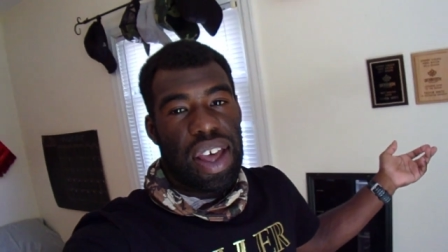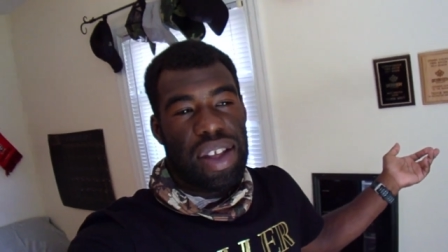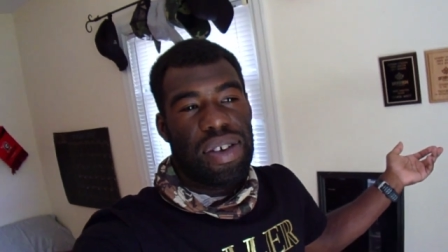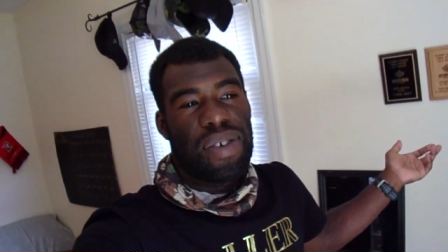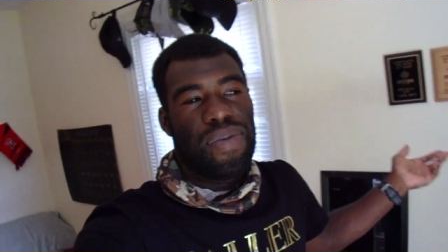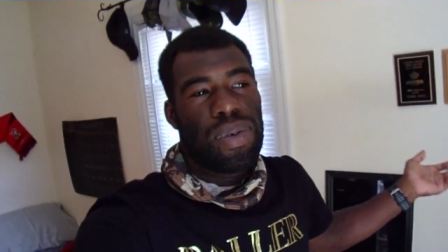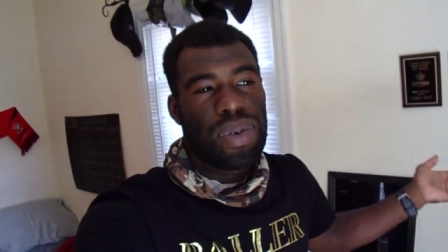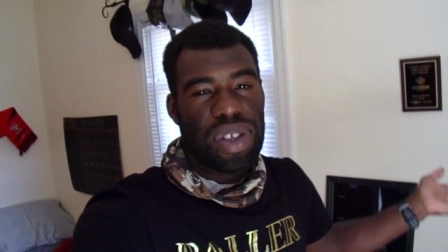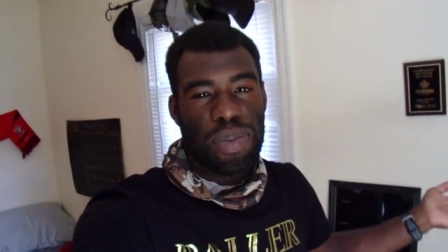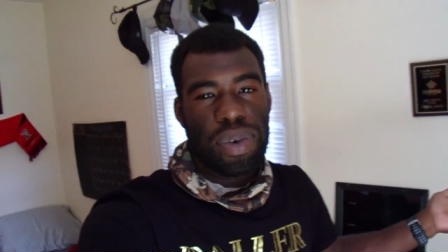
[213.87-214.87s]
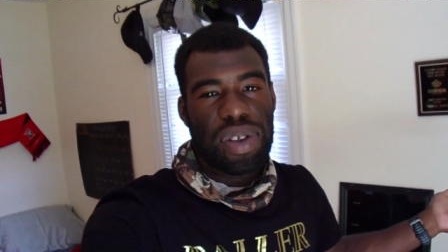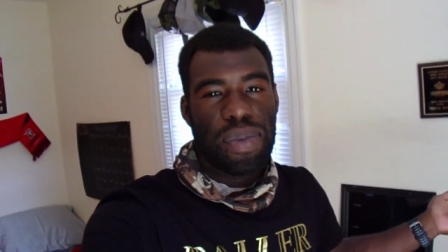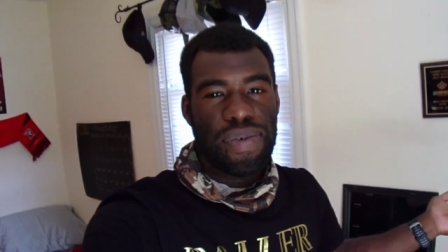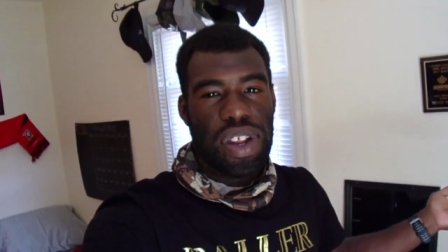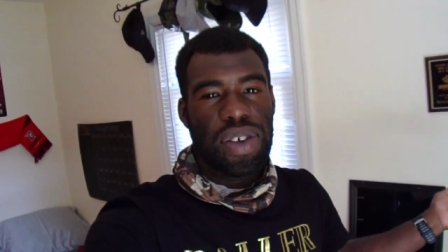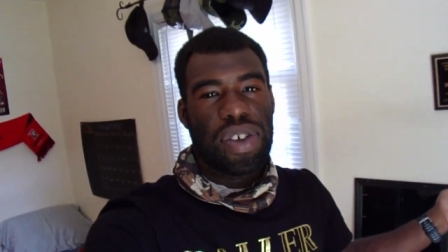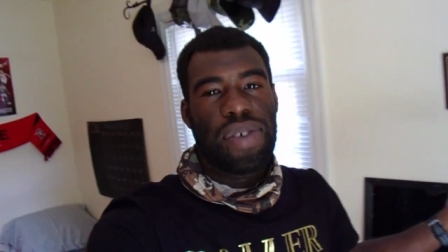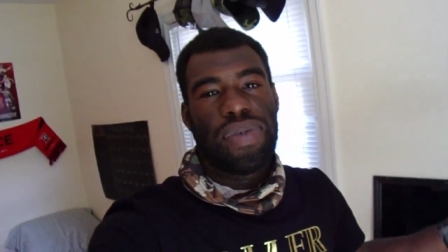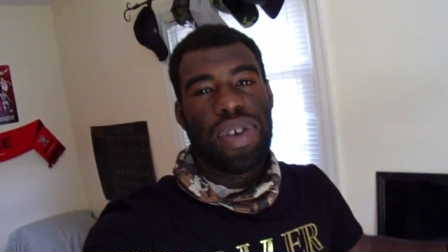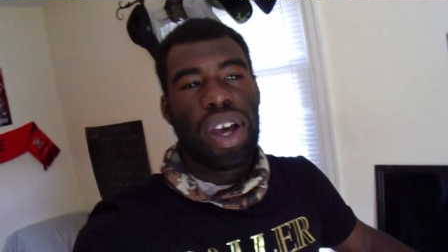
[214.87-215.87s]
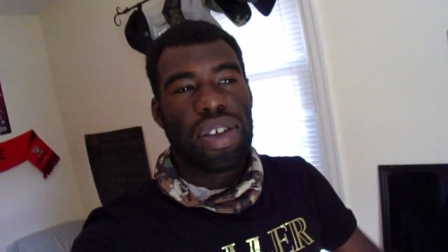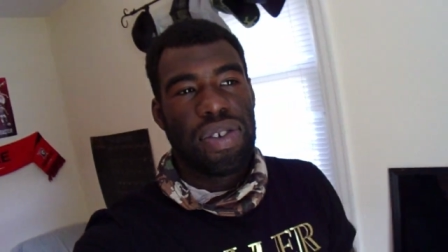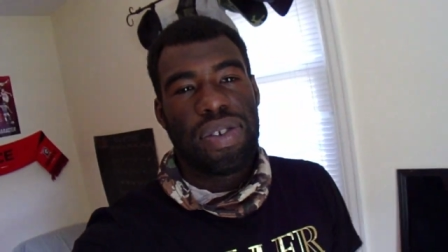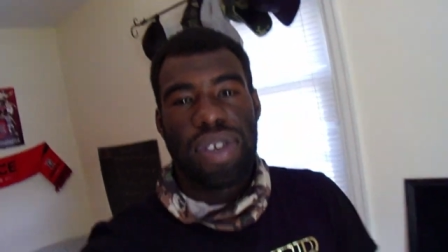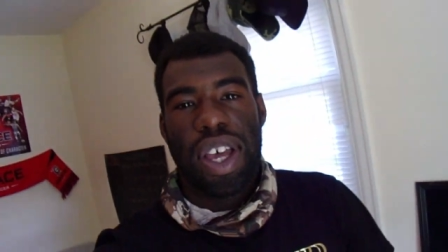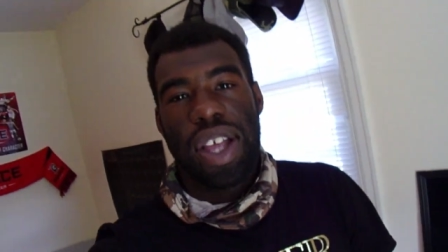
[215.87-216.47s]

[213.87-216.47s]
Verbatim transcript: yeah, looking forward to putting more videos out for you guys.